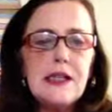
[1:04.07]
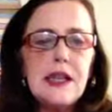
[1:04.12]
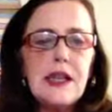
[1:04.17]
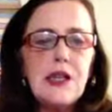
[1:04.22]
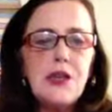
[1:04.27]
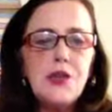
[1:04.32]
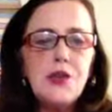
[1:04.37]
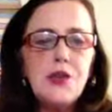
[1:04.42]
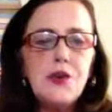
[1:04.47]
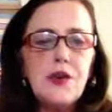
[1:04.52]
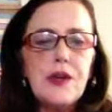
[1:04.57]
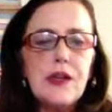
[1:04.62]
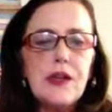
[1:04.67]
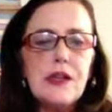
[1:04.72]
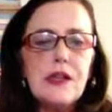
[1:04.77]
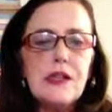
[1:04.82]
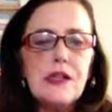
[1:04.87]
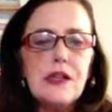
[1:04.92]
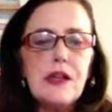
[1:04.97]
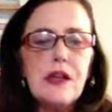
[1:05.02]
and
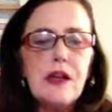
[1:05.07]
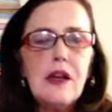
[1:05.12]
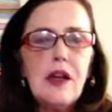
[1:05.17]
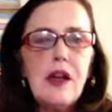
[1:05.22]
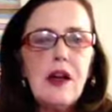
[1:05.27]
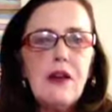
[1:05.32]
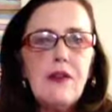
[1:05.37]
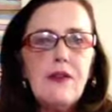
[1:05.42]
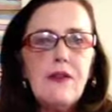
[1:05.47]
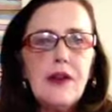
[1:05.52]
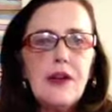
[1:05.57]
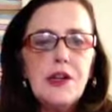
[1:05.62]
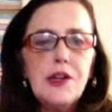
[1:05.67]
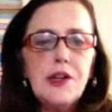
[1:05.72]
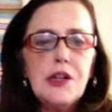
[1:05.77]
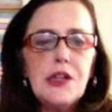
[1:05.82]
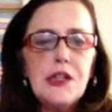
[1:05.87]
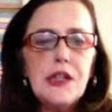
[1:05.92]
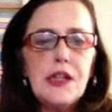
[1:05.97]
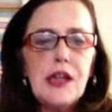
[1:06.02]
joints
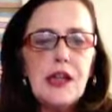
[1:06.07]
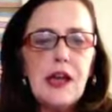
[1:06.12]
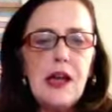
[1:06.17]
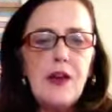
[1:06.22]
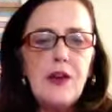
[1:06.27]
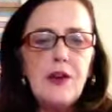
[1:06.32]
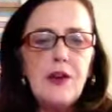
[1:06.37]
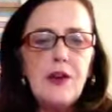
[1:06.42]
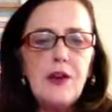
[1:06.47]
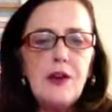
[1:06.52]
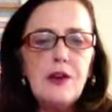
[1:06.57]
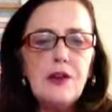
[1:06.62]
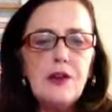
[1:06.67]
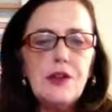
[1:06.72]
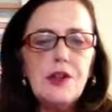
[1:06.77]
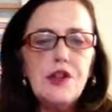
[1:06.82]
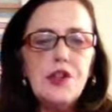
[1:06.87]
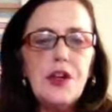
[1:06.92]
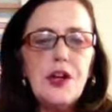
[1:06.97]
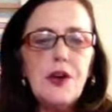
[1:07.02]
function together to
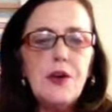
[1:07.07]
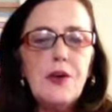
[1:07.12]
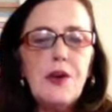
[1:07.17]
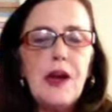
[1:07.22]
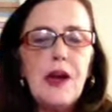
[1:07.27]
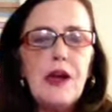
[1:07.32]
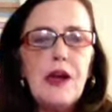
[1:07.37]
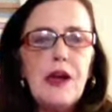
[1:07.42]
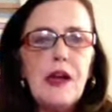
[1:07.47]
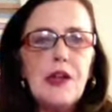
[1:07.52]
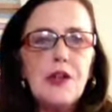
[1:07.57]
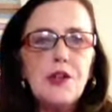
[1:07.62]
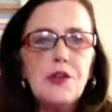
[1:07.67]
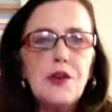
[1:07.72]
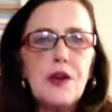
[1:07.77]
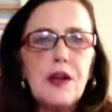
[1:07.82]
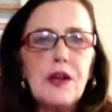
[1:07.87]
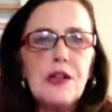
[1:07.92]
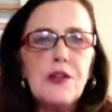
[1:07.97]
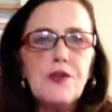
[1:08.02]
generate and
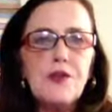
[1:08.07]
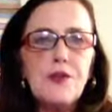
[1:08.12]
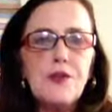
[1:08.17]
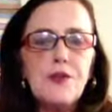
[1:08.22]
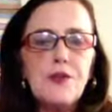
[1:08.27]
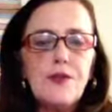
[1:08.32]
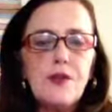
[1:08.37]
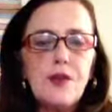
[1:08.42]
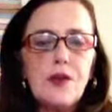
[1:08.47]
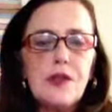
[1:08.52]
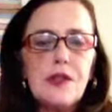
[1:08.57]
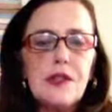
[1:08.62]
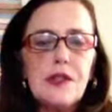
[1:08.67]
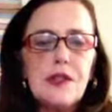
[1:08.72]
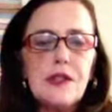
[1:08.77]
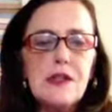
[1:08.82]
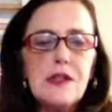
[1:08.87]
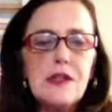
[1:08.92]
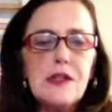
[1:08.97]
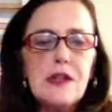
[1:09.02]
transfer
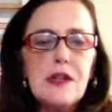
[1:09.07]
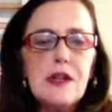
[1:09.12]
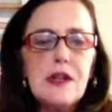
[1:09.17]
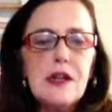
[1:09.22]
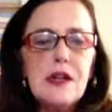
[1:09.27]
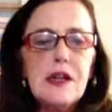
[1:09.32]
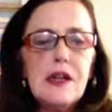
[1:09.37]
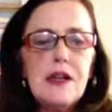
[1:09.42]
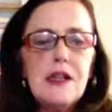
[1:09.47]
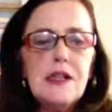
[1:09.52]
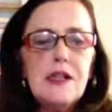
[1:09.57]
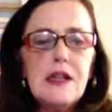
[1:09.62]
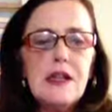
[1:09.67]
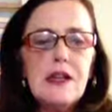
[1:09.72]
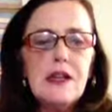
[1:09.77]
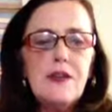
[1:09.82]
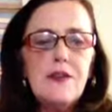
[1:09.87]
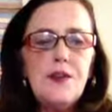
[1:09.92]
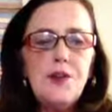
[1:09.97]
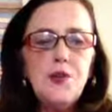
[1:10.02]
forces to
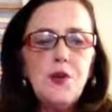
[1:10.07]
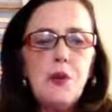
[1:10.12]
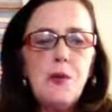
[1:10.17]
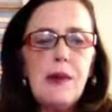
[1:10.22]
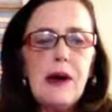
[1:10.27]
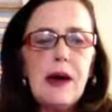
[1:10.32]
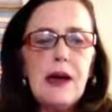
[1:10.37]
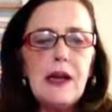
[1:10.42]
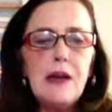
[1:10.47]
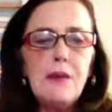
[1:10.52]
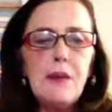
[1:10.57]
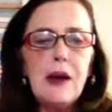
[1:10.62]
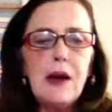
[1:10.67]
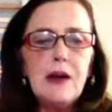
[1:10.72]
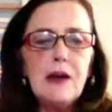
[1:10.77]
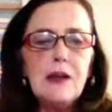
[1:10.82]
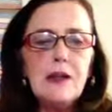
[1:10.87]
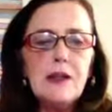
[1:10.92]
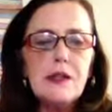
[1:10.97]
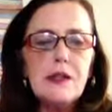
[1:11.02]
individual body
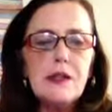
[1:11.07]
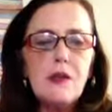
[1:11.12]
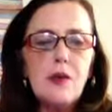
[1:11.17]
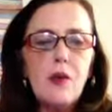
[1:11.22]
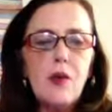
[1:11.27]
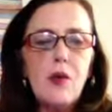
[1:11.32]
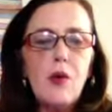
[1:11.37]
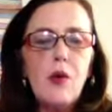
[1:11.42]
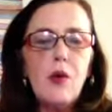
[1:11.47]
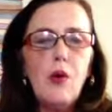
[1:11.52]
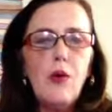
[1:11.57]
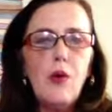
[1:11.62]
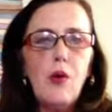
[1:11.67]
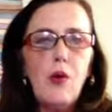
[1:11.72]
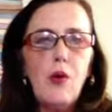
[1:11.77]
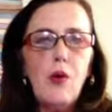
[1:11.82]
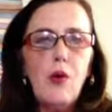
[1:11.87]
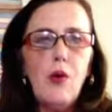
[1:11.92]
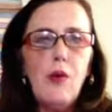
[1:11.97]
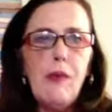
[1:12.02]
parts or the
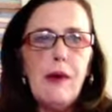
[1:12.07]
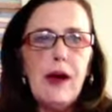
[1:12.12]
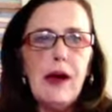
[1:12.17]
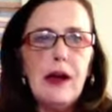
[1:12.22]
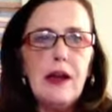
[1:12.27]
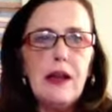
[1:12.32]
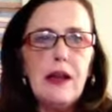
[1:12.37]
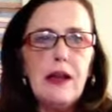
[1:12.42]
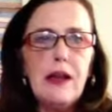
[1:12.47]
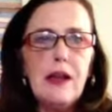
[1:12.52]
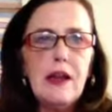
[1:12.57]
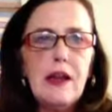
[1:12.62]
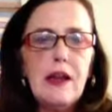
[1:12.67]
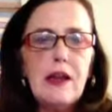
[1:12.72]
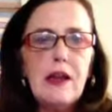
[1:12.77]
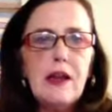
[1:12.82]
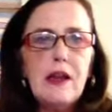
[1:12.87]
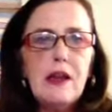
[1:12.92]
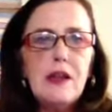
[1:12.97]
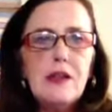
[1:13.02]
whole body
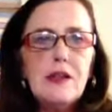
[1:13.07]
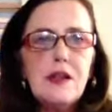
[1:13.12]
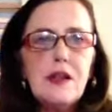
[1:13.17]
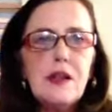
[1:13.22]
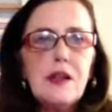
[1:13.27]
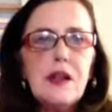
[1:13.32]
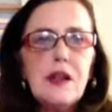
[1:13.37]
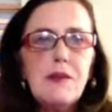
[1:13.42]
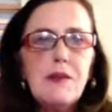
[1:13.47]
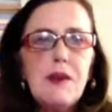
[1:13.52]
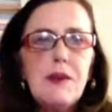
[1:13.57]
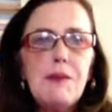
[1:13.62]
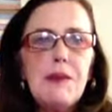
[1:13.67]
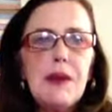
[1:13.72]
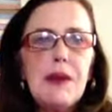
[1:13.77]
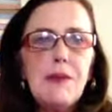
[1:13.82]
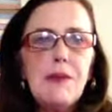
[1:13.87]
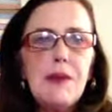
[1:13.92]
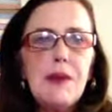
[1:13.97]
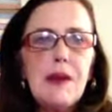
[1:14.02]
so that it can be
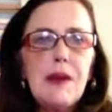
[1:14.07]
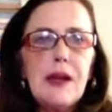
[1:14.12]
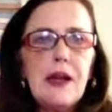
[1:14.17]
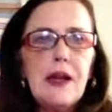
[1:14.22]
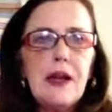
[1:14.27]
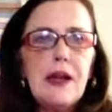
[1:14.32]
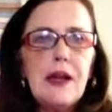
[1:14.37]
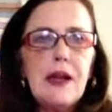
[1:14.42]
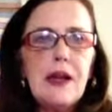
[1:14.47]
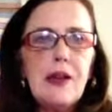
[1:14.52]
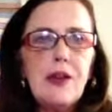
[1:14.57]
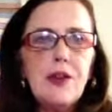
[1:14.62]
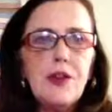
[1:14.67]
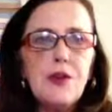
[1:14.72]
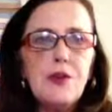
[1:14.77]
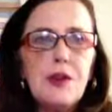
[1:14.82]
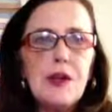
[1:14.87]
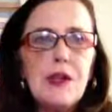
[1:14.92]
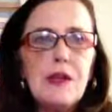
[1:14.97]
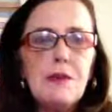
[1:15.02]
manipulated in
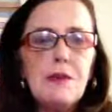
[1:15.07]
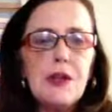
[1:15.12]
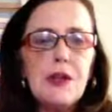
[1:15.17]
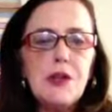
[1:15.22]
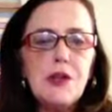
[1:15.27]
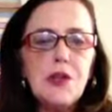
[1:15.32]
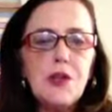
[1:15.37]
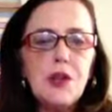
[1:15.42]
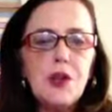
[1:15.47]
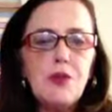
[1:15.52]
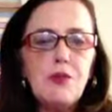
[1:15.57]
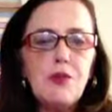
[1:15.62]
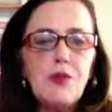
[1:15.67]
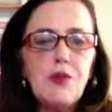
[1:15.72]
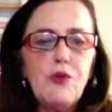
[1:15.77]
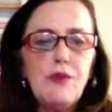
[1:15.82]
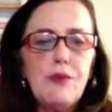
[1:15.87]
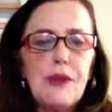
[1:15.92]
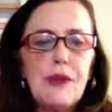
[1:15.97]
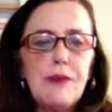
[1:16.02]
three-dimensional
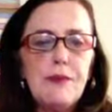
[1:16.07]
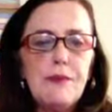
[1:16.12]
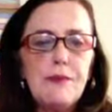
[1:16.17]
movement.